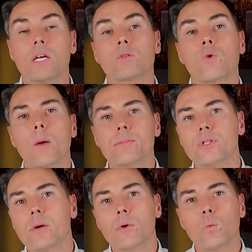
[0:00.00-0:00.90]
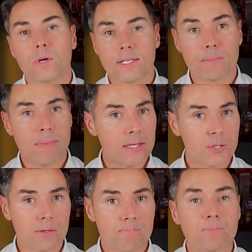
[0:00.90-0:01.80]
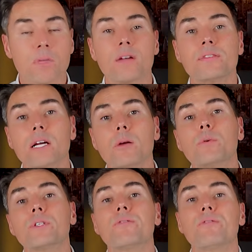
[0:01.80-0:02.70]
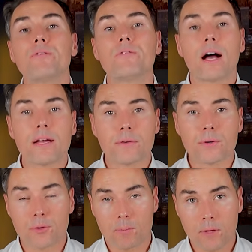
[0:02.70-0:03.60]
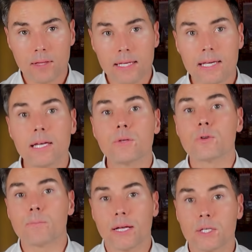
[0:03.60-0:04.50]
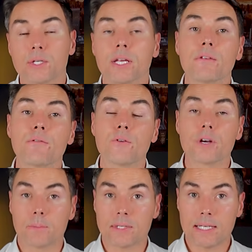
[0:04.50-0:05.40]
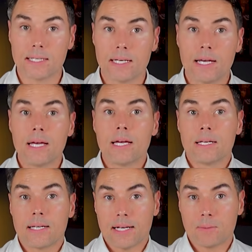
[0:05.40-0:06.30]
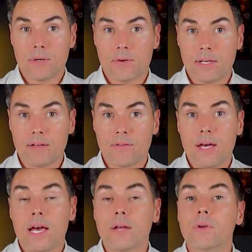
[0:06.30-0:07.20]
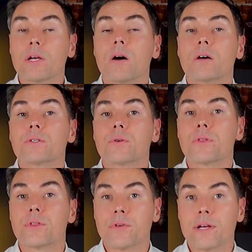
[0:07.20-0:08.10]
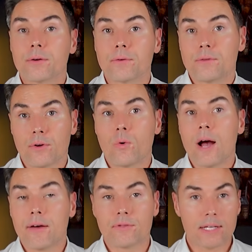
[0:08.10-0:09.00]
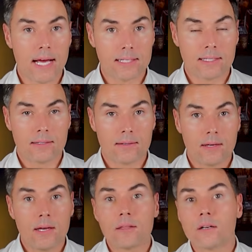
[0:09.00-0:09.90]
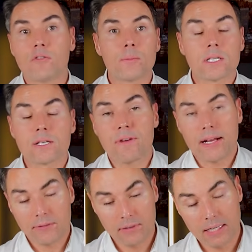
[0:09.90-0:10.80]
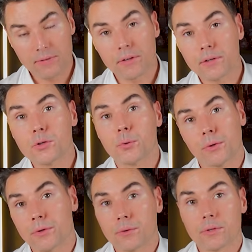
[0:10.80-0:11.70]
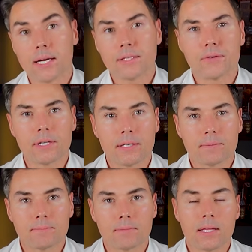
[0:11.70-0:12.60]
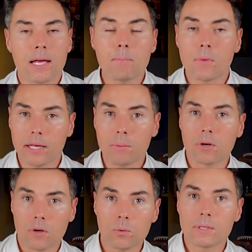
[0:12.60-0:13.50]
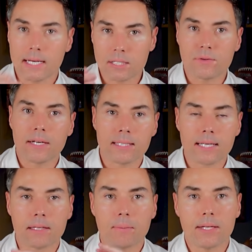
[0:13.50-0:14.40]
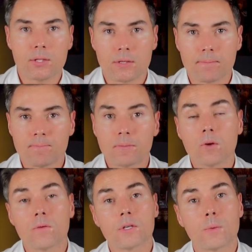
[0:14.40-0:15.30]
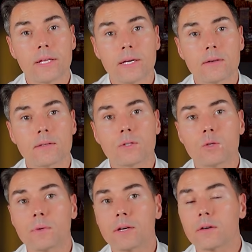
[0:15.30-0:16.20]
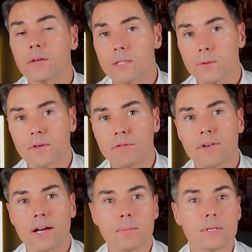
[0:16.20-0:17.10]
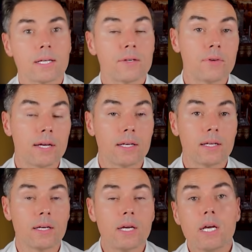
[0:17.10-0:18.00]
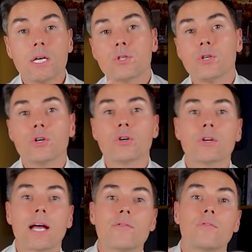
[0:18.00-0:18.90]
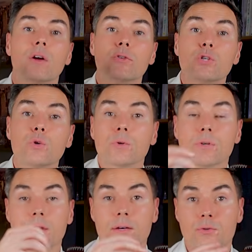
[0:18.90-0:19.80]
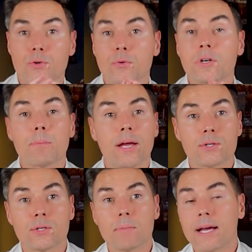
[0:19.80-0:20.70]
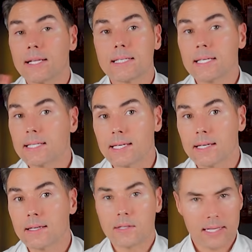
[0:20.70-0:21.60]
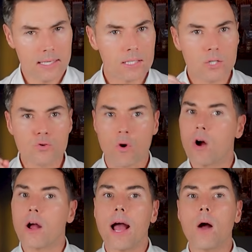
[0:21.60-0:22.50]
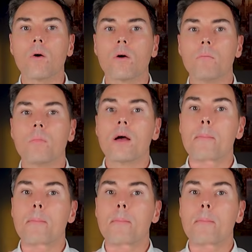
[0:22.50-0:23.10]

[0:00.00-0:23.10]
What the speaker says: So option number one is the pension. If Sarah puts €500 monthly into her pension at 40% taxpayer relief, it only costs her €300 after tax. The government is effectively giving her €200 tax-free, and that money will grow tax-free inside the pension. Over 20 years, assuming a conservative 5% rate, she could have around €200,000 in her pension by age 60. That is a strong outcome.